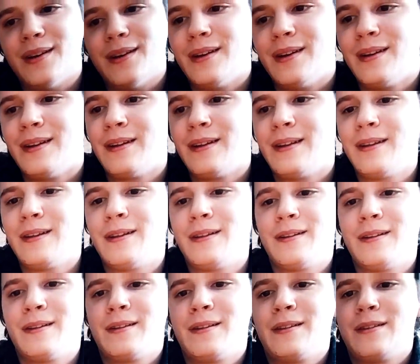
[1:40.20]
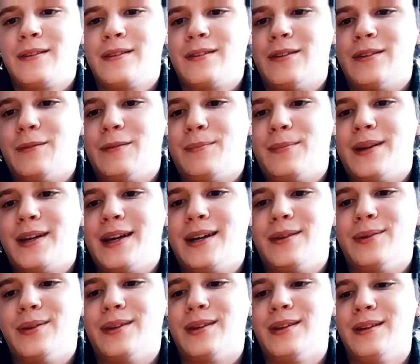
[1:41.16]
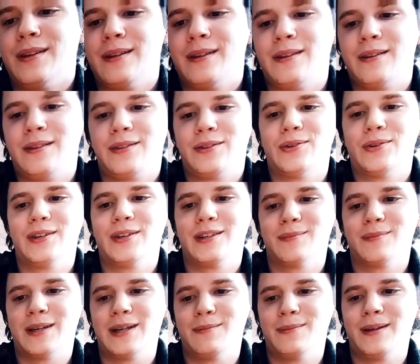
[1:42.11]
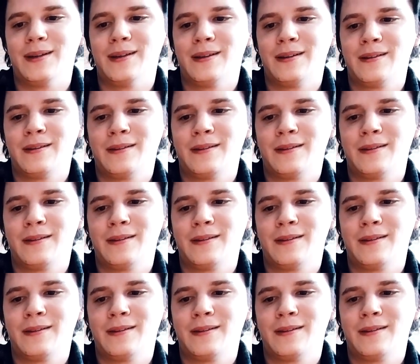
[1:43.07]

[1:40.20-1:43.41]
and sort of playing with toys maybe.